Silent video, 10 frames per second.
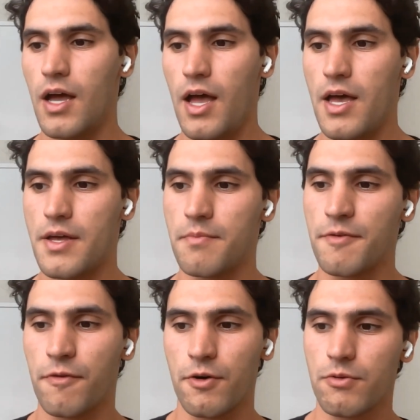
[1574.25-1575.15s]
And
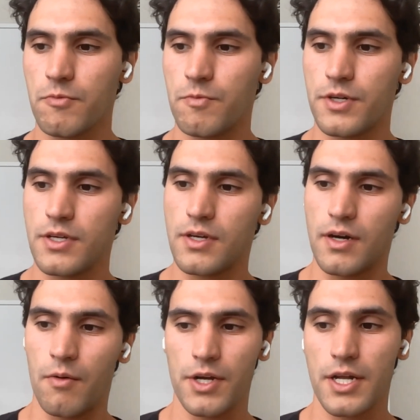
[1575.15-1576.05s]
before we,
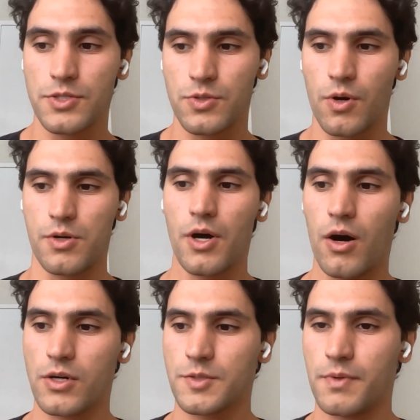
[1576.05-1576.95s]
I want to get into code
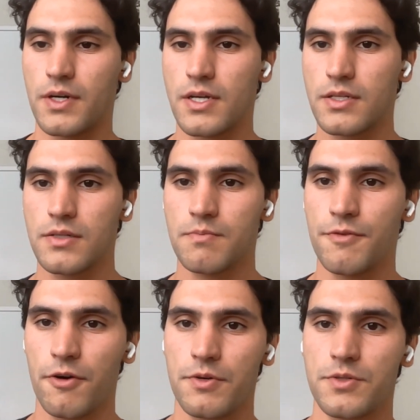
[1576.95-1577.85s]
hawks, but
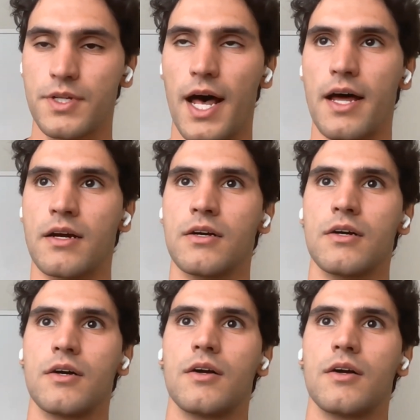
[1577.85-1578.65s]
before we do that,